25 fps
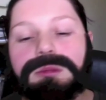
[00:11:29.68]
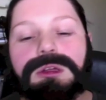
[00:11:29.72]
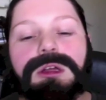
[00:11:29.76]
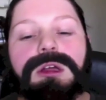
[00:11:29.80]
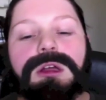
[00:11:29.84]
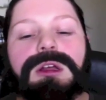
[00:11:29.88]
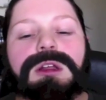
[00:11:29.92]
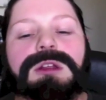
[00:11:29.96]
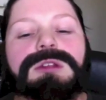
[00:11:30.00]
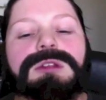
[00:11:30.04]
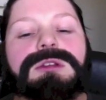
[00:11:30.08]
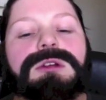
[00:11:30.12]

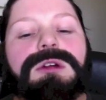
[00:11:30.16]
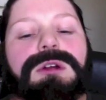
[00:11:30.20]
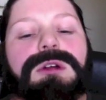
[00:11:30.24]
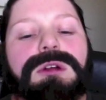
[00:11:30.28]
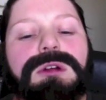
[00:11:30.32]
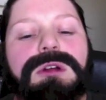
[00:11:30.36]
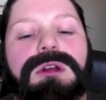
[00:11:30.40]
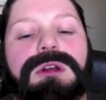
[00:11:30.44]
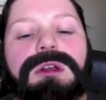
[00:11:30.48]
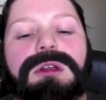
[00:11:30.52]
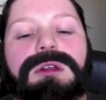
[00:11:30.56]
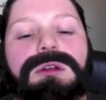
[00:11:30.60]

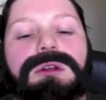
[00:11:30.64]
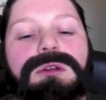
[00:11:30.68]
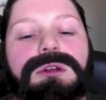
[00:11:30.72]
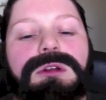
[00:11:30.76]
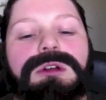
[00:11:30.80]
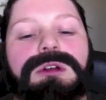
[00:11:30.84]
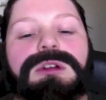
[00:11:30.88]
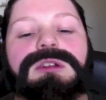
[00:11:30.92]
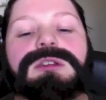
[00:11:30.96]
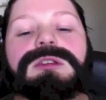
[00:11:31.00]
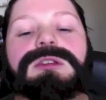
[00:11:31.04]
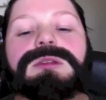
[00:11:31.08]
So you'll
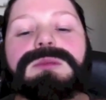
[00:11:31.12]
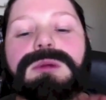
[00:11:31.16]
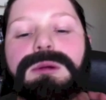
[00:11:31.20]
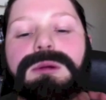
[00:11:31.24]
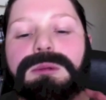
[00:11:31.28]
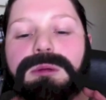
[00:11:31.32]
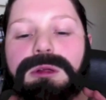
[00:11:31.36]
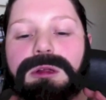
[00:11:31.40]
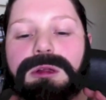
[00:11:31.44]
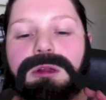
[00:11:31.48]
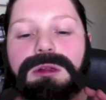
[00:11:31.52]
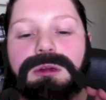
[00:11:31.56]
notice it's
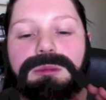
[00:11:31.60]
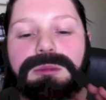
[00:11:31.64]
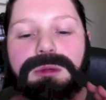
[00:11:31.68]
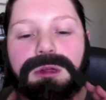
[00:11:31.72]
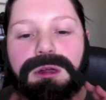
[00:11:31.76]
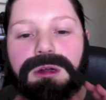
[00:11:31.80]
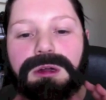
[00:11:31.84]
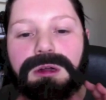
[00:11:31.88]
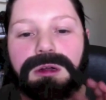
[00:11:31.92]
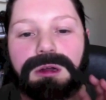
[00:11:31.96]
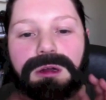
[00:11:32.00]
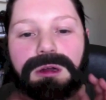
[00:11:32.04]
probably a little bit
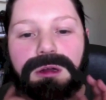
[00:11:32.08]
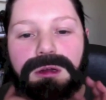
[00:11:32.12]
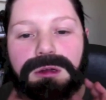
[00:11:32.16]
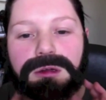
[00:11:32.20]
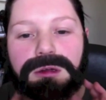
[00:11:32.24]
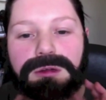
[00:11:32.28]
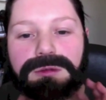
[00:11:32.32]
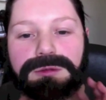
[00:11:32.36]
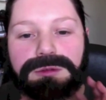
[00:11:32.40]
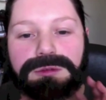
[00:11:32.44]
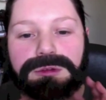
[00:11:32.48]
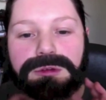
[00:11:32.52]

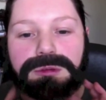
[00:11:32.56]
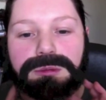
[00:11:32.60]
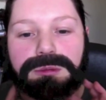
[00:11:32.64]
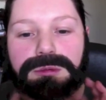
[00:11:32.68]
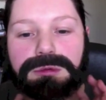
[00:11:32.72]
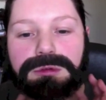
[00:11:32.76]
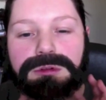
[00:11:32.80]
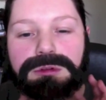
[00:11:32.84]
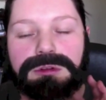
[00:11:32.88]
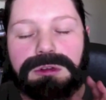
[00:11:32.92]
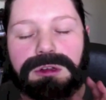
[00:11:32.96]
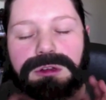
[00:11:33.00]

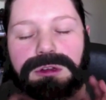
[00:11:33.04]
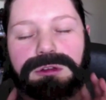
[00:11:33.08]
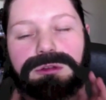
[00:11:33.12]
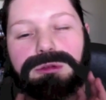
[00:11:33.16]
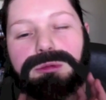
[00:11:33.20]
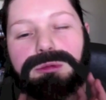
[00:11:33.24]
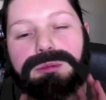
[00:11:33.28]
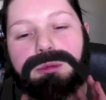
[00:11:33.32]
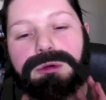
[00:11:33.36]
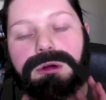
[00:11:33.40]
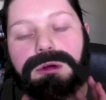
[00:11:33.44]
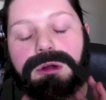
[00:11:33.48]
uncomfortable. It's not
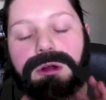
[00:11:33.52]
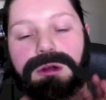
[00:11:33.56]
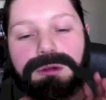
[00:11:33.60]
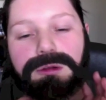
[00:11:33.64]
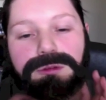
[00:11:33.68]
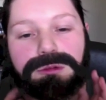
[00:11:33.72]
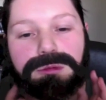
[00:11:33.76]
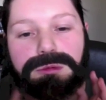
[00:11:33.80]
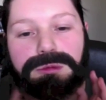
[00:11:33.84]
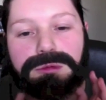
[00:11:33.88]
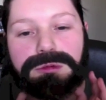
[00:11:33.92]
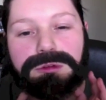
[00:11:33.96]
super
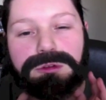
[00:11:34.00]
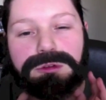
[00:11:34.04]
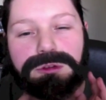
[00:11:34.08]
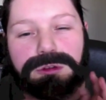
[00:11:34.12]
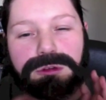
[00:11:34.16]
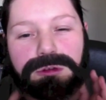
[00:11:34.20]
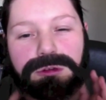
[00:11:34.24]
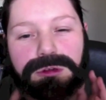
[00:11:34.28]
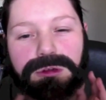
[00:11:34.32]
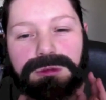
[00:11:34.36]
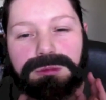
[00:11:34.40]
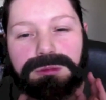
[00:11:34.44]
uncomfortable, it's
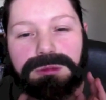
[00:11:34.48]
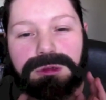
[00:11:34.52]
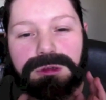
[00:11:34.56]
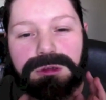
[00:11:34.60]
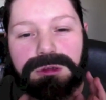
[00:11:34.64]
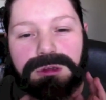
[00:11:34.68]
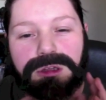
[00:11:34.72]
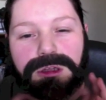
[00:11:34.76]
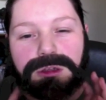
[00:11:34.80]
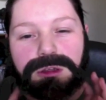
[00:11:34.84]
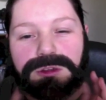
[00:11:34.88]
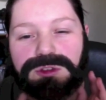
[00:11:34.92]
just a bit
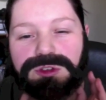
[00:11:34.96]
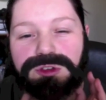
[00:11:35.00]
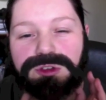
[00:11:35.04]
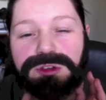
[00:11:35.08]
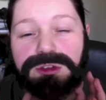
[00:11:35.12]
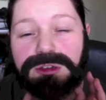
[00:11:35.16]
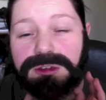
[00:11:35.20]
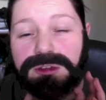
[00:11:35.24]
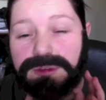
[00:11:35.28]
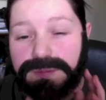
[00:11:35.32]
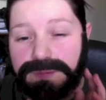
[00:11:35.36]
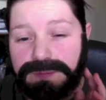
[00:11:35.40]

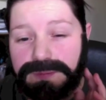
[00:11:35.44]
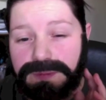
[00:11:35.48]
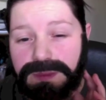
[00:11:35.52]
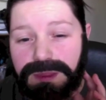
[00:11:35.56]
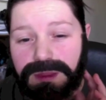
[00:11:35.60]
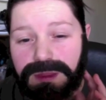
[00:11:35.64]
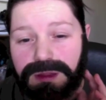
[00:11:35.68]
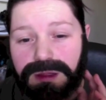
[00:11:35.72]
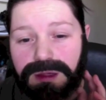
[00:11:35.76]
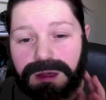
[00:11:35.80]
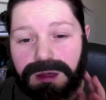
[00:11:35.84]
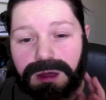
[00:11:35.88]
itchy
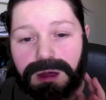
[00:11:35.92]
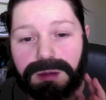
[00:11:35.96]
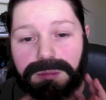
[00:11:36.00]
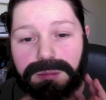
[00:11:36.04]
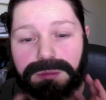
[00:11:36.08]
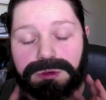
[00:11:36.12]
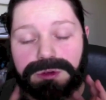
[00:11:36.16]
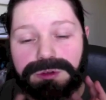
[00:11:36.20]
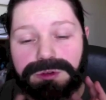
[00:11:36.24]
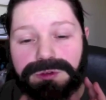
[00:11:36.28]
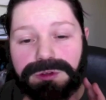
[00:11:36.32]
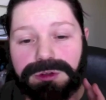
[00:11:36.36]

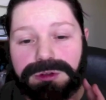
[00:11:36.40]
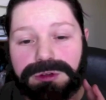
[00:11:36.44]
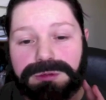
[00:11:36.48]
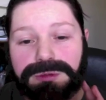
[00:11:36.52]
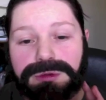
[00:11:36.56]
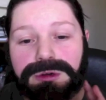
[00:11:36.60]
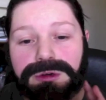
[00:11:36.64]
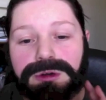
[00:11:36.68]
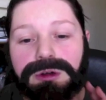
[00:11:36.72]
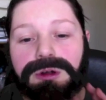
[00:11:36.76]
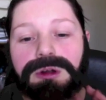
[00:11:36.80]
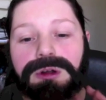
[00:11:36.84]
when you first
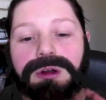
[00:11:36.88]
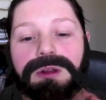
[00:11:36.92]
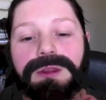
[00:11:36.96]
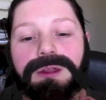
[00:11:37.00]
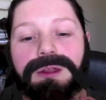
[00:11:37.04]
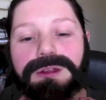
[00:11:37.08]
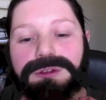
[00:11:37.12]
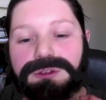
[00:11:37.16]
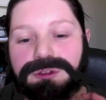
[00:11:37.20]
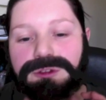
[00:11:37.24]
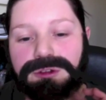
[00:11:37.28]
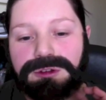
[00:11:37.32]
put it on, and
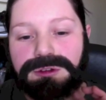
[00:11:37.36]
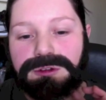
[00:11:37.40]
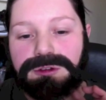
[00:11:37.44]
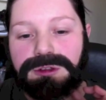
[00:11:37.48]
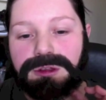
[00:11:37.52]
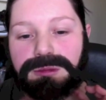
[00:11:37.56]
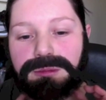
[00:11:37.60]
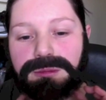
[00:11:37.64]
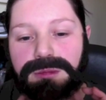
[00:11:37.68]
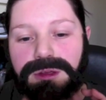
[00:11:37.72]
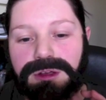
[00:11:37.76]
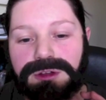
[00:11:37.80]
that's just because
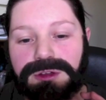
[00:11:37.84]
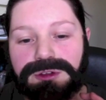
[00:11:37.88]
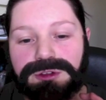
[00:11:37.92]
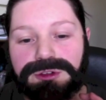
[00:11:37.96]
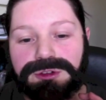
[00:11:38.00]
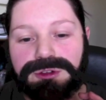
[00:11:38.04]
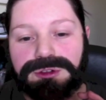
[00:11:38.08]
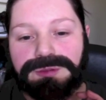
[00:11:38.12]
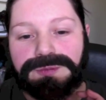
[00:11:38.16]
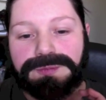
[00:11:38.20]
the mesh